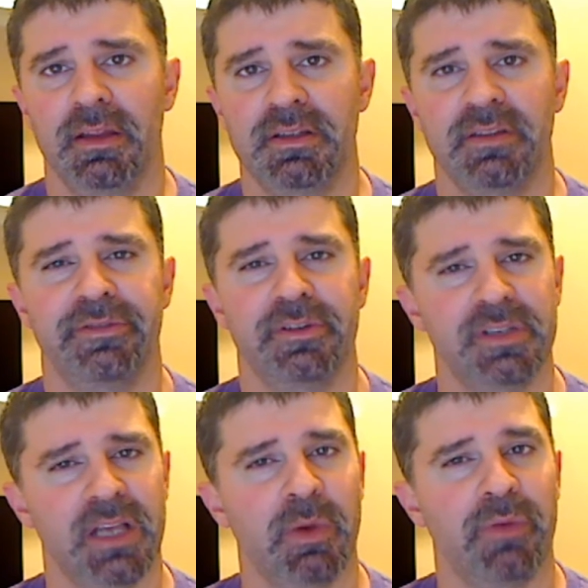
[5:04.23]
this is the
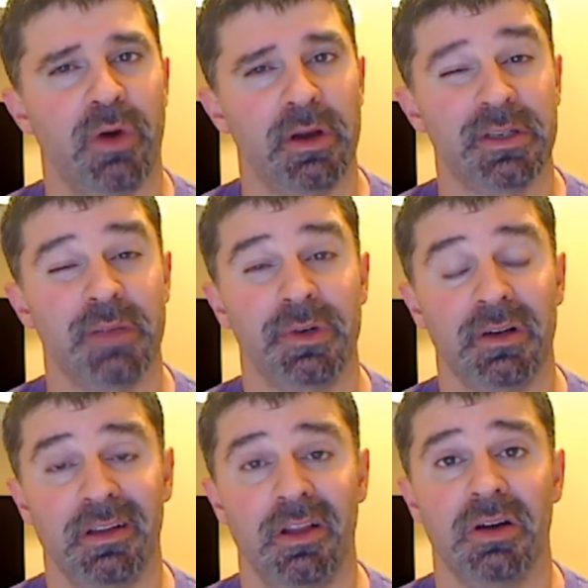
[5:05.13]
first time I've wanted something in
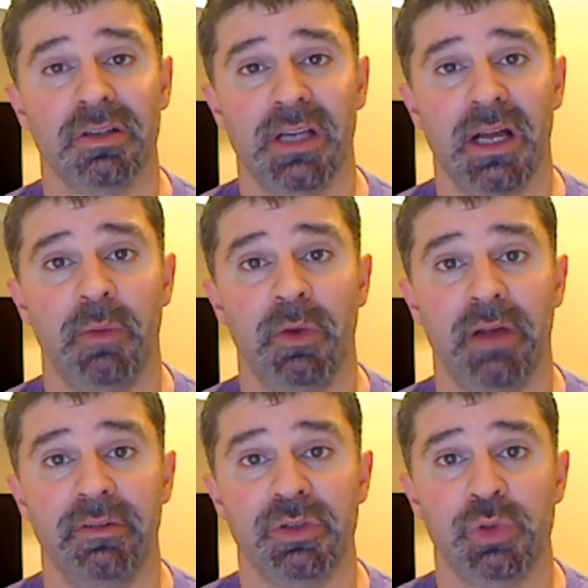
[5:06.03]
a long time, and
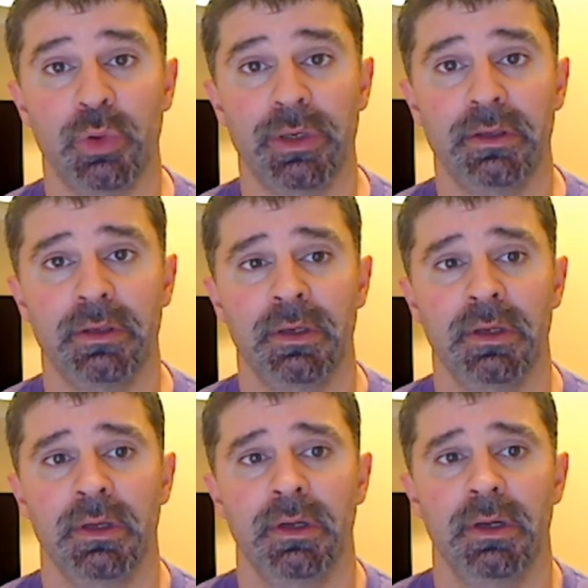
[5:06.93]
I've enjoyed it.
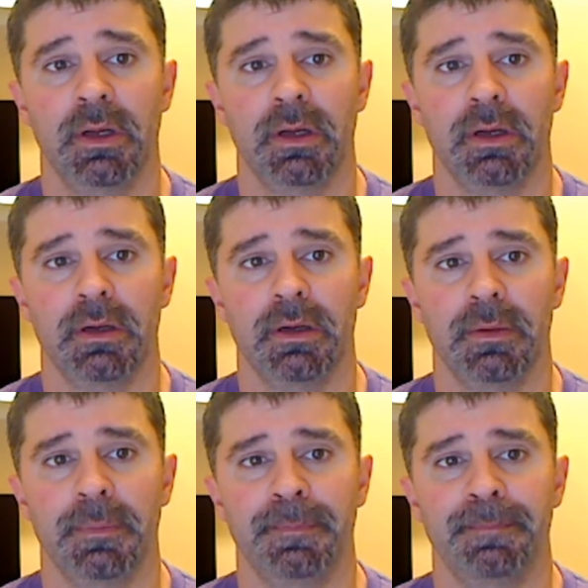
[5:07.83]

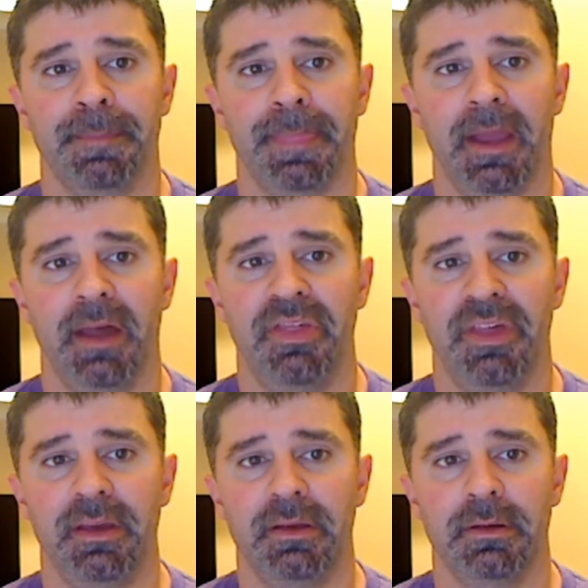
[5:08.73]
I
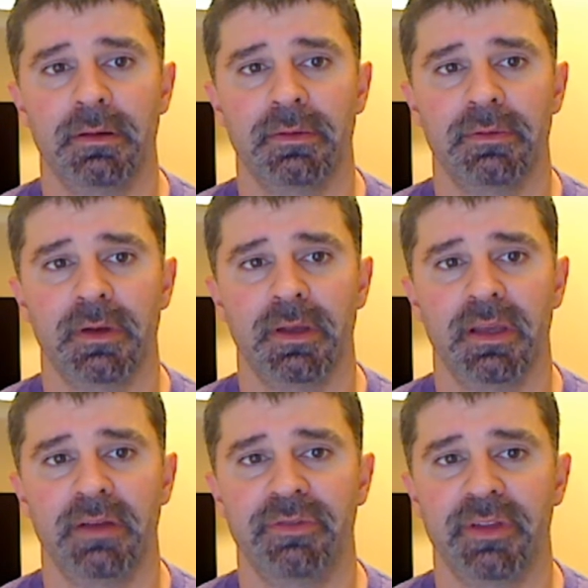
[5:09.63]
think,
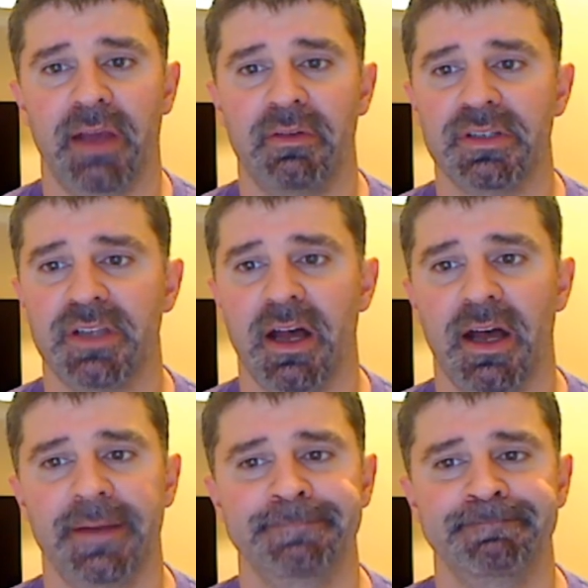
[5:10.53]
again, for the average
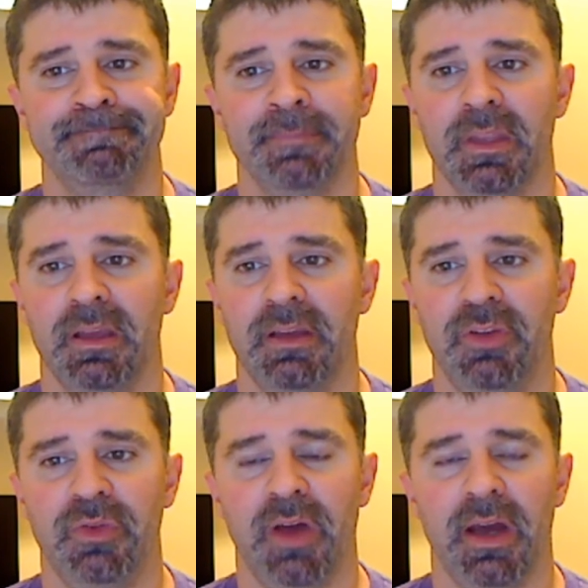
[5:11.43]
guy, if
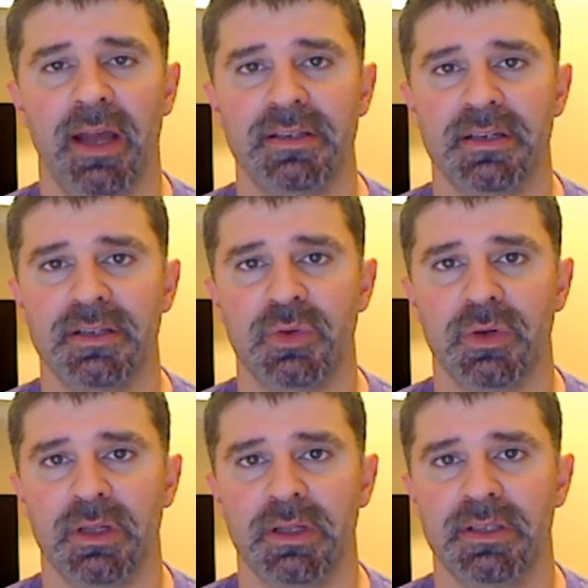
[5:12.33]
you've got access to
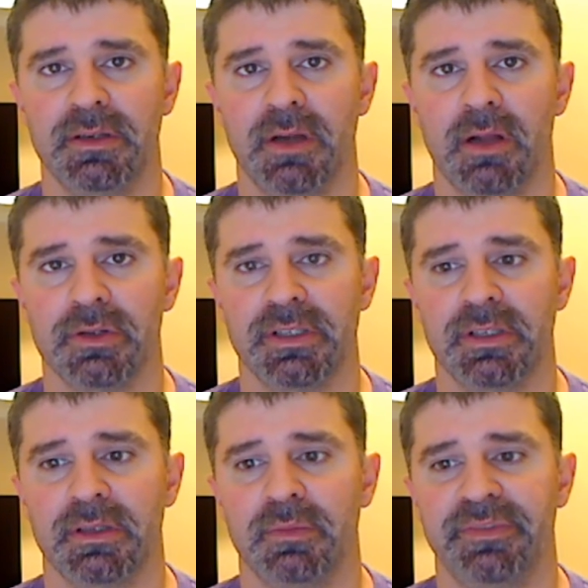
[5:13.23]
a $10
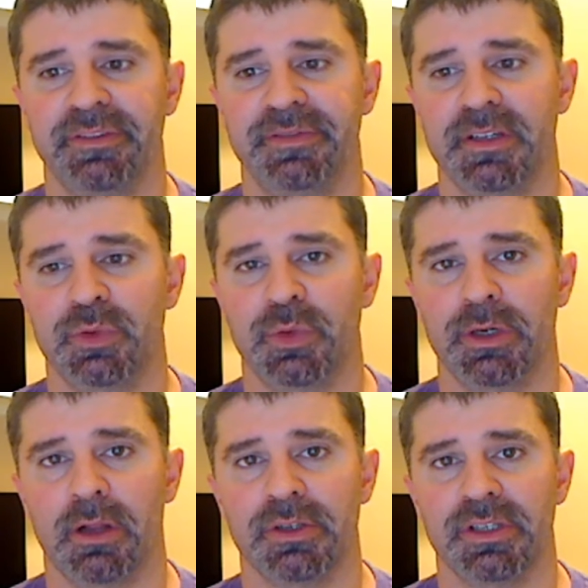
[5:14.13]
gym, $15,
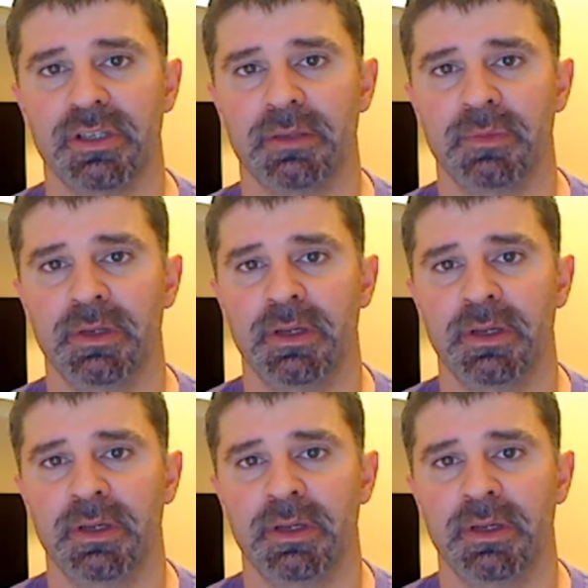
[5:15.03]
$20 gym,